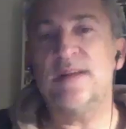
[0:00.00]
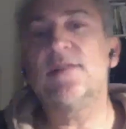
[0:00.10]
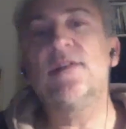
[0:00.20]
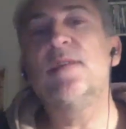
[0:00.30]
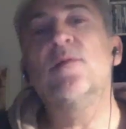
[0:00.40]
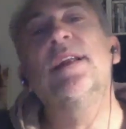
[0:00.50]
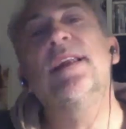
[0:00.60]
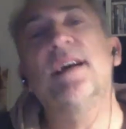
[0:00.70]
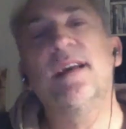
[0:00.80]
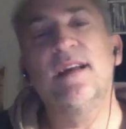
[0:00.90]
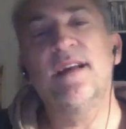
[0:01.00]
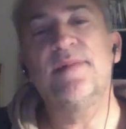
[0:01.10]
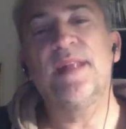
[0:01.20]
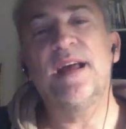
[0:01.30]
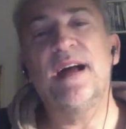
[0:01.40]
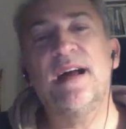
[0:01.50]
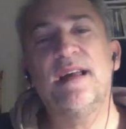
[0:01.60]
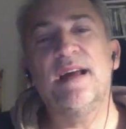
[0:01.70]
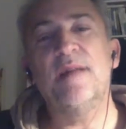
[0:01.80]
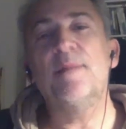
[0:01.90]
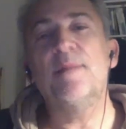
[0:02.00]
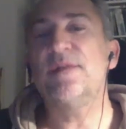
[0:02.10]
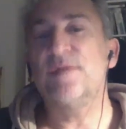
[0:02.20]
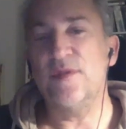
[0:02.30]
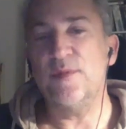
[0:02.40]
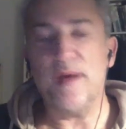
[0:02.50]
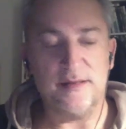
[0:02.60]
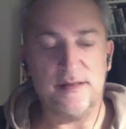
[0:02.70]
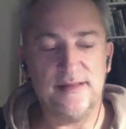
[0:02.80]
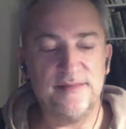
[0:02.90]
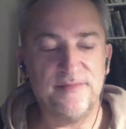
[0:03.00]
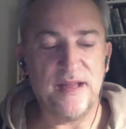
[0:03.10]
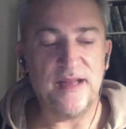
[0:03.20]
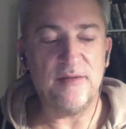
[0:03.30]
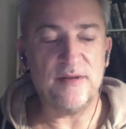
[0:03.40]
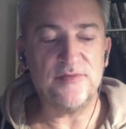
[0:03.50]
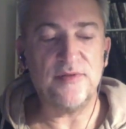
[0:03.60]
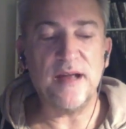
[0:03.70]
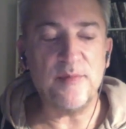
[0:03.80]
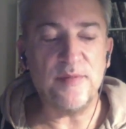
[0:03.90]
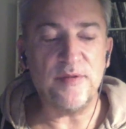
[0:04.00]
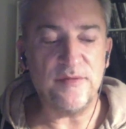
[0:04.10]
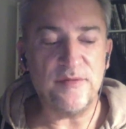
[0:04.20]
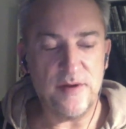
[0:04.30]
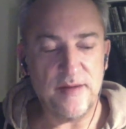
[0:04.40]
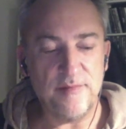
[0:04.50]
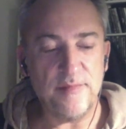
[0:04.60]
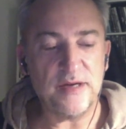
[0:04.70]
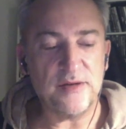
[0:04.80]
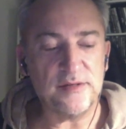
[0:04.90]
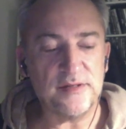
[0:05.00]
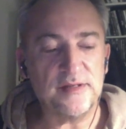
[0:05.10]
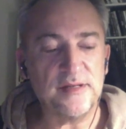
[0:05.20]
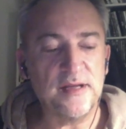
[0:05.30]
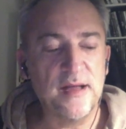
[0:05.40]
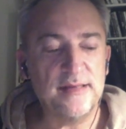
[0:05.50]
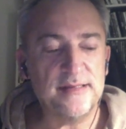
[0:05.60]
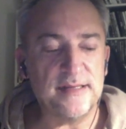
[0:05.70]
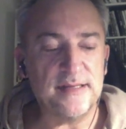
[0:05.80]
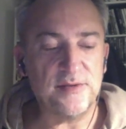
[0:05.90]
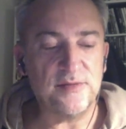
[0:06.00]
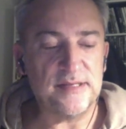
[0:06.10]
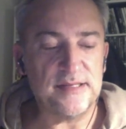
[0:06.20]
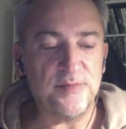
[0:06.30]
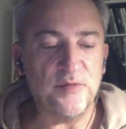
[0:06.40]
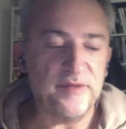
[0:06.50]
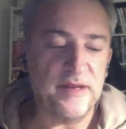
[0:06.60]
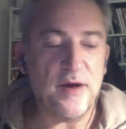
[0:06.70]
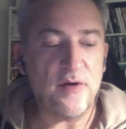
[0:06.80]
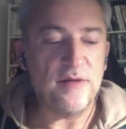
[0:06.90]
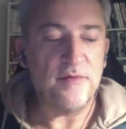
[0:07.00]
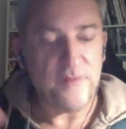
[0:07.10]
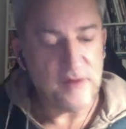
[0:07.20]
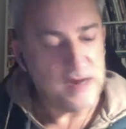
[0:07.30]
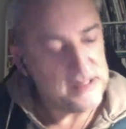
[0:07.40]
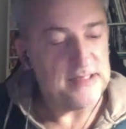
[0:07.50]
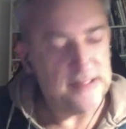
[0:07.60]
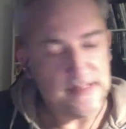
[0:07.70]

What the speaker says: only one I met for the part, and I was really happy for him because thanks to this movie now in France,